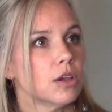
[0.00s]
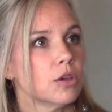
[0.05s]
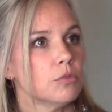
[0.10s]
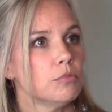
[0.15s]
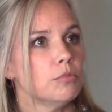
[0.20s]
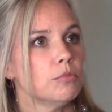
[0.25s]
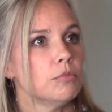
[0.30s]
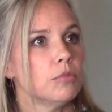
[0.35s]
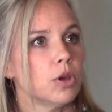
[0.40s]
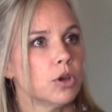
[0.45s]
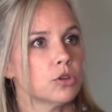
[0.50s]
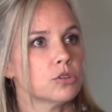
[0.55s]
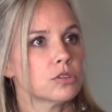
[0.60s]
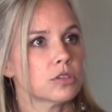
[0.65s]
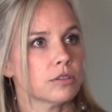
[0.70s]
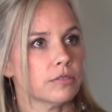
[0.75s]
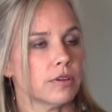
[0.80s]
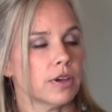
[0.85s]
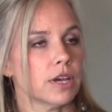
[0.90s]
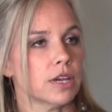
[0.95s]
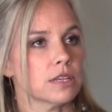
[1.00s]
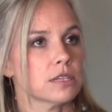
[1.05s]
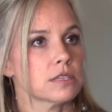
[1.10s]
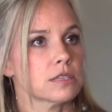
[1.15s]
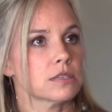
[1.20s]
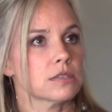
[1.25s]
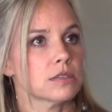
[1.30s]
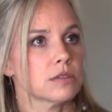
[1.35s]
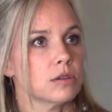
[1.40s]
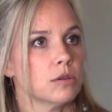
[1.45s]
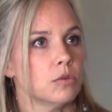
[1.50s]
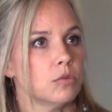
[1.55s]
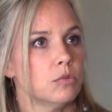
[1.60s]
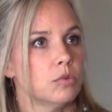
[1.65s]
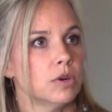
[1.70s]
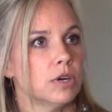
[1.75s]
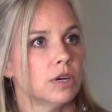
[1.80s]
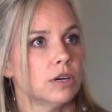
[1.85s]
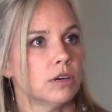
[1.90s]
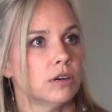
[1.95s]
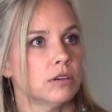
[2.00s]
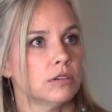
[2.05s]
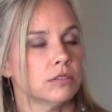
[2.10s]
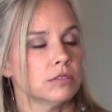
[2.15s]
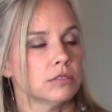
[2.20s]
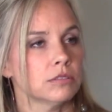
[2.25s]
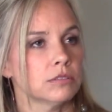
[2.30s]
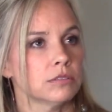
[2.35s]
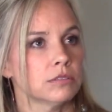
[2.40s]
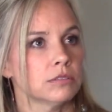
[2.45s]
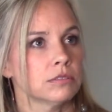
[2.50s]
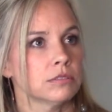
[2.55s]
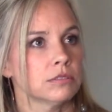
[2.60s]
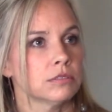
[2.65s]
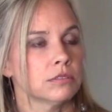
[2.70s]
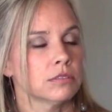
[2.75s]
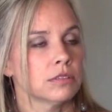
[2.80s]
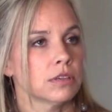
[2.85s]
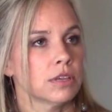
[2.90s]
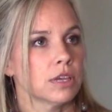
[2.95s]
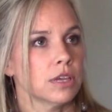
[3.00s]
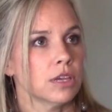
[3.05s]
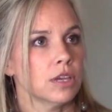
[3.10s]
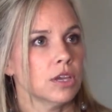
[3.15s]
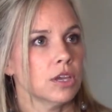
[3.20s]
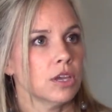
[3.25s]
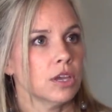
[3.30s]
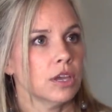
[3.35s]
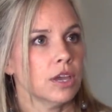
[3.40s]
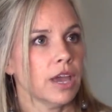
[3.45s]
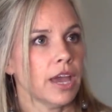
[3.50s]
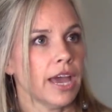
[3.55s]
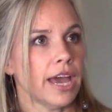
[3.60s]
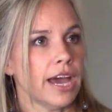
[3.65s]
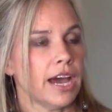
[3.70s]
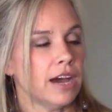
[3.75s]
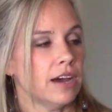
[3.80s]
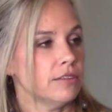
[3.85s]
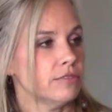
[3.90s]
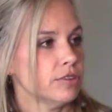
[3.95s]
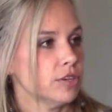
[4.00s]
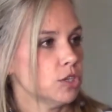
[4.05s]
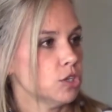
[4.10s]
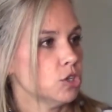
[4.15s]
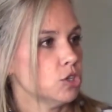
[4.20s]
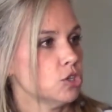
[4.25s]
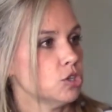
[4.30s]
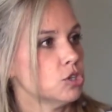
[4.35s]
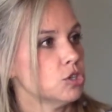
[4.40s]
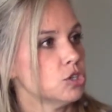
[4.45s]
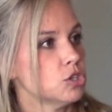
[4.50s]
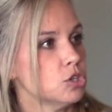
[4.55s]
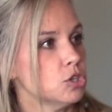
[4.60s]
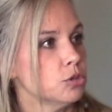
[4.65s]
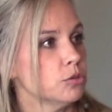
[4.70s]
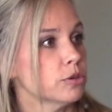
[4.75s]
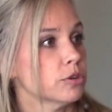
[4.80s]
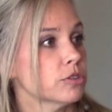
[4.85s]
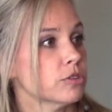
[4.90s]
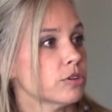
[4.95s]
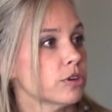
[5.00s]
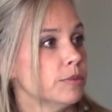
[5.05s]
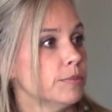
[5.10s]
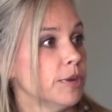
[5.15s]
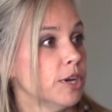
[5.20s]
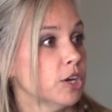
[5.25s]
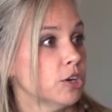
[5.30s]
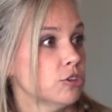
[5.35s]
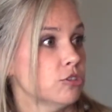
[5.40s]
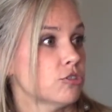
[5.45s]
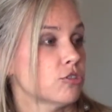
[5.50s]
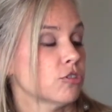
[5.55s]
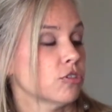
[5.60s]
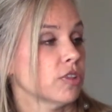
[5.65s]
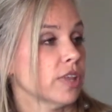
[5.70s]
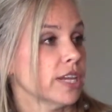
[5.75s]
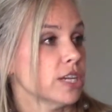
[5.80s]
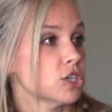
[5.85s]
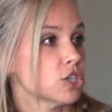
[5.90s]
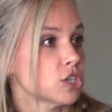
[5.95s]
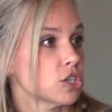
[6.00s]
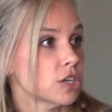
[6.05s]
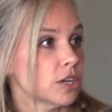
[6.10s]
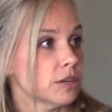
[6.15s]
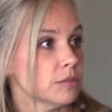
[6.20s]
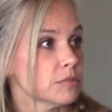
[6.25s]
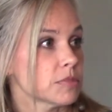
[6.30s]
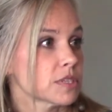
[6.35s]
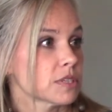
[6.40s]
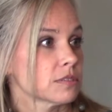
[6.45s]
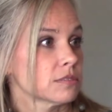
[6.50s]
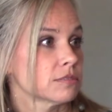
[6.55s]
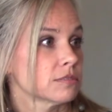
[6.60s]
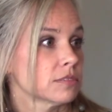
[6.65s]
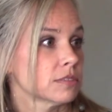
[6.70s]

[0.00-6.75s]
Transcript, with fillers: most of us will have two or three marriage relationships.